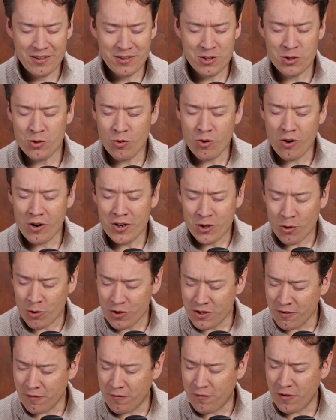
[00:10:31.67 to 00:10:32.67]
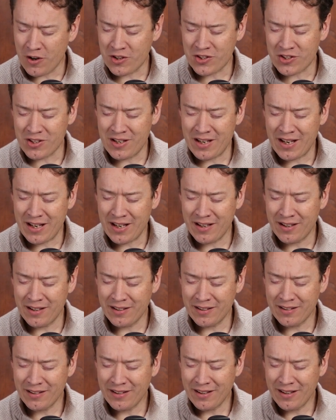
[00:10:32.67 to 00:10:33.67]
Your
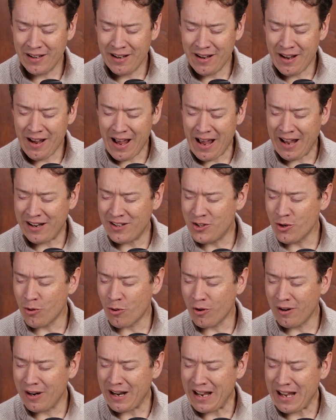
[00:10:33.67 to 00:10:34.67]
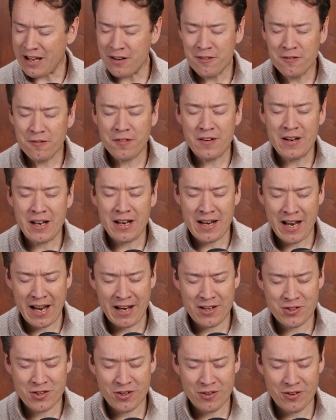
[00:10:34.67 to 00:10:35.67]
diversity and your infinite
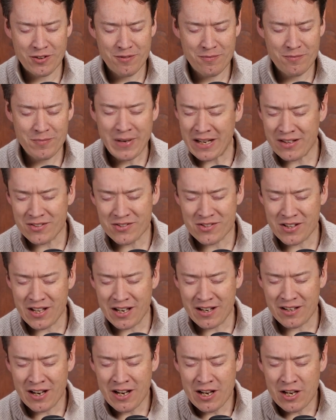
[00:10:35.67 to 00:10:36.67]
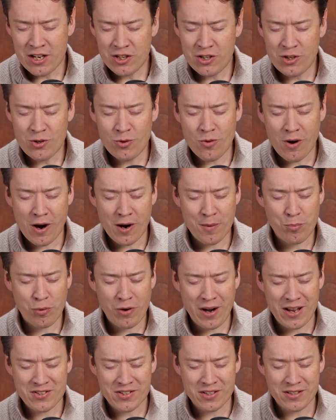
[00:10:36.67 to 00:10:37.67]
nature means that you are
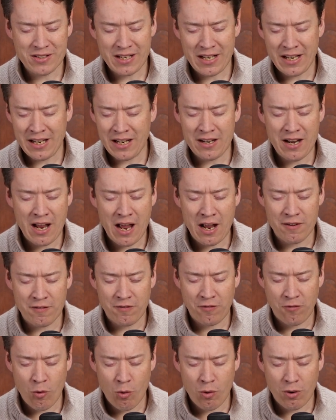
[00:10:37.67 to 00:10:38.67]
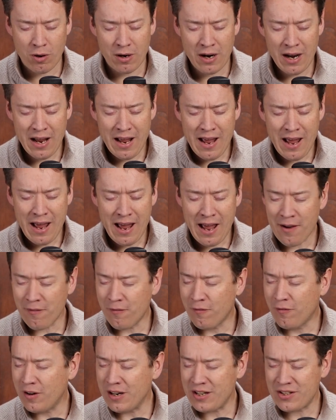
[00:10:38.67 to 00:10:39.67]
present in and for
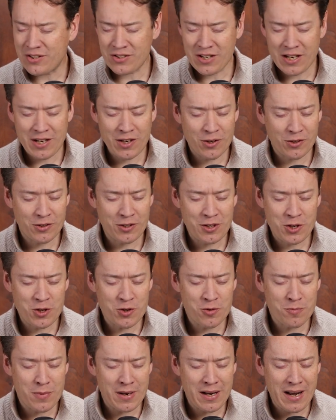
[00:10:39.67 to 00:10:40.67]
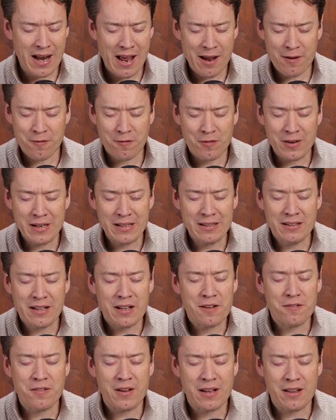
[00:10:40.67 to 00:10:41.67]
every single human, every
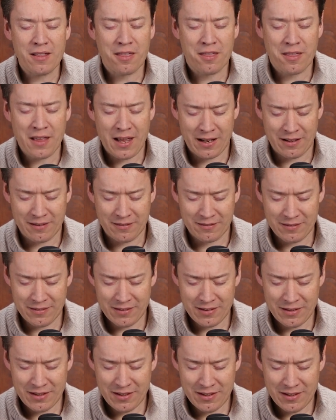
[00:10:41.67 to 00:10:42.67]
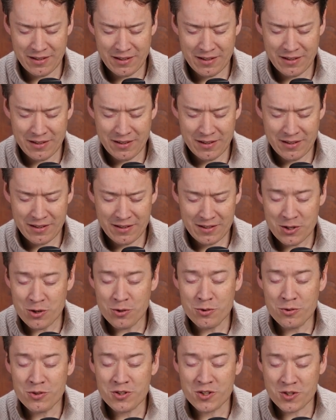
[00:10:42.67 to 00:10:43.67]
living thing.
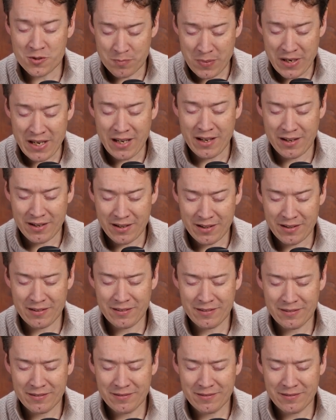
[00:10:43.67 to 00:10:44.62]
You speak.